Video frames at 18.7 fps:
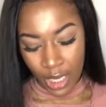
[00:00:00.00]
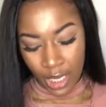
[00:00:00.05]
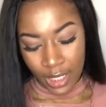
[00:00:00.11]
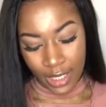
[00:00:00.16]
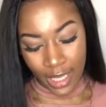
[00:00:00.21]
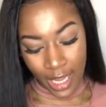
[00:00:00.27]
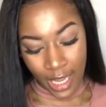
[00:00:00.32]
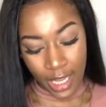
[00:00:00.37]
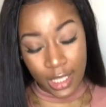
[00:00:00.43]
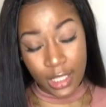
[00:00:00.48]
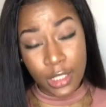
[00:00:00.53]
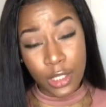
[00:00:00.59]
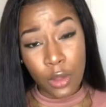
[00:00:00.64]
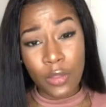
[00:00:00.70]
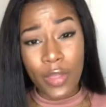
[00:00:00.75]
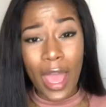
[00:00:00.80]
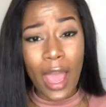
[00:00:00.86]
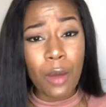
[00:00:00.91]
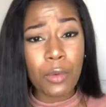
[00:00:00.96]
yeah, so
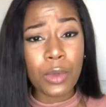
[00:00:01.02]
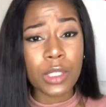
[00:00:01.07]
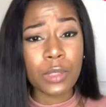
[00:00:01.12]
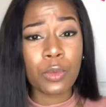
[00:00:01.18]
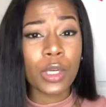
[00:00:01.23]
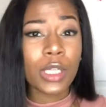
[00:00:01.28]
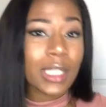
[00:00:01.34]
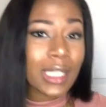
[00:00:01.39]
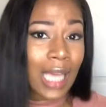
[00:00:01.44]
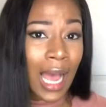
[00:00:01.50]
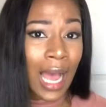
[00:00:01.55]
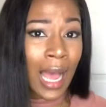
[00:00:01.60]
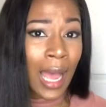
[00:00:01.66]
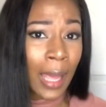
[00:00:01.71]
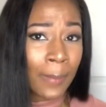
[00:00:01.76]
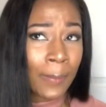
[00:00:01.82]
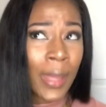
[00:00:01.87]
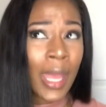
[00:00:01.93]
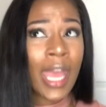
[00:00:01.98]
that was one
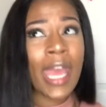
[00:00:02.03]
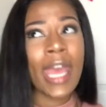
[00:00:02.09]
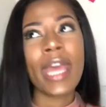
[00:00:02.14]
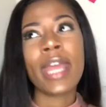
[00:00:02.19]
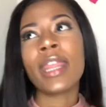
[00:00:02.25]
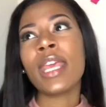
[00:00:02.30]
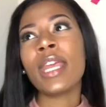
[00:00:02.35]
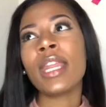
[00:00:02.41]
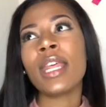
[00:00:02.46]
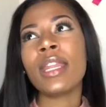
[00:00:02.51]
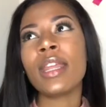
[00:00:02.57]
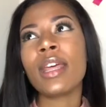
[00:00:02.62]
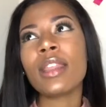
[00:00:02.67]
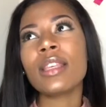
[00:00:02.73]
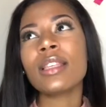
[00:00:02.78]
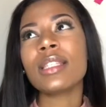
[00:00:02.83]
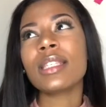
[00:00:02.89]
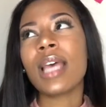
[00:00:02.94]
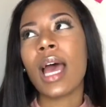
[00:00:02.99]
time. And then
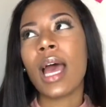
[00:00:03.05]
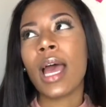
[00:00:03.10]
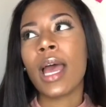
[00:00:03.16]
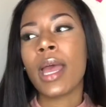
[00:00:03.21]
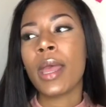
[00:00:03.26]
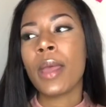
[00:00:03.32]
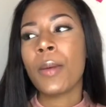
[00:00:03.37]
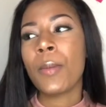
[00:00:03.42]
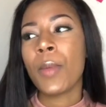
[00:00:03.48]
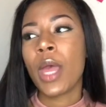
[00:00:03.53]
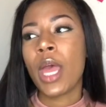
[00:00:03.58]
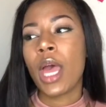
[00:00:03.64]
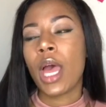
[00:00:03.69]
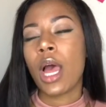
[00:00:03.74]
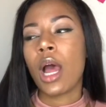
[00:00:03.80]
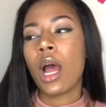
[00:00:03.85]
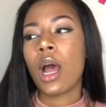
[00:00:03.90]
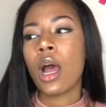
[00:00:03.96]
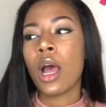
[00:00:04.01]
another time
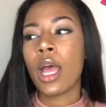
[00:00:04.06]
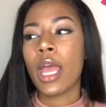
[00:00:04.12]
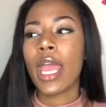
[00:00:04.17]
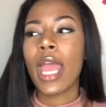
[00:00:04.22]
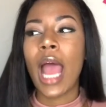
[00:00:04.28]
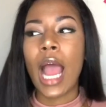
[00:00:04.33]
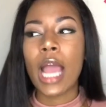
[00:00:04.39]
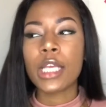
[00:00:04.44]
in high